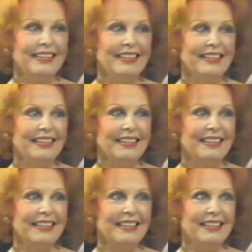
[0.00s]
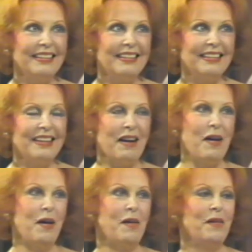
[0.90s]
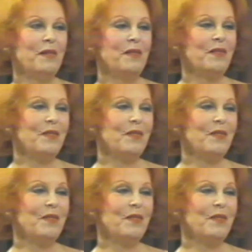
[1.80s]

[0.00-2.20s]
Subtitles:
(silence)